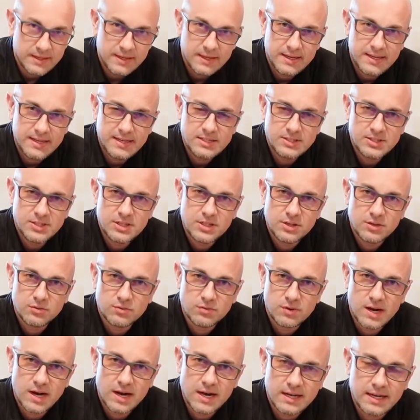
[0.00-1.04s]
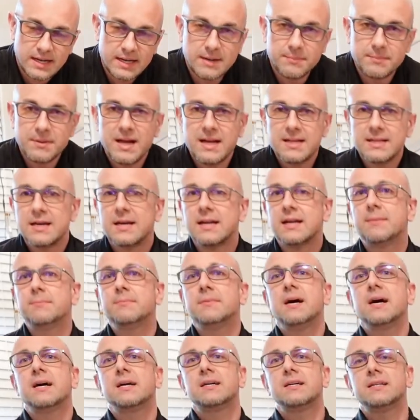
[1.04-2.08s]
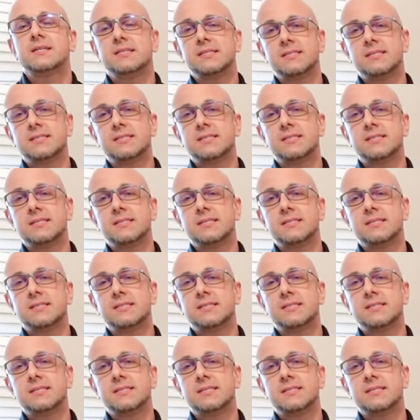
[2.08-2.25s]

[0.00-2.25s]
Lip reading: easier rock, and I'm not going to